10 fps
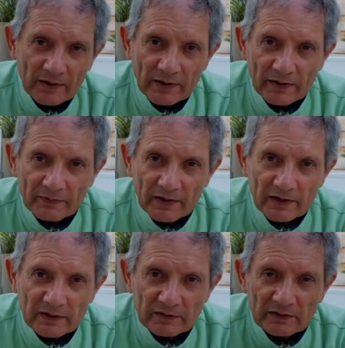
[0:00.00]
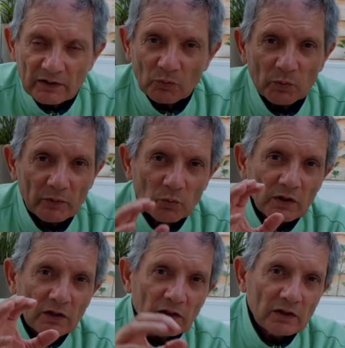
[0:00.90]
And then we
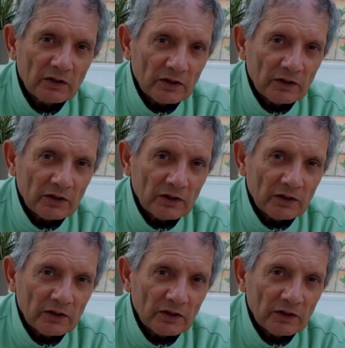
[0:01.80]
will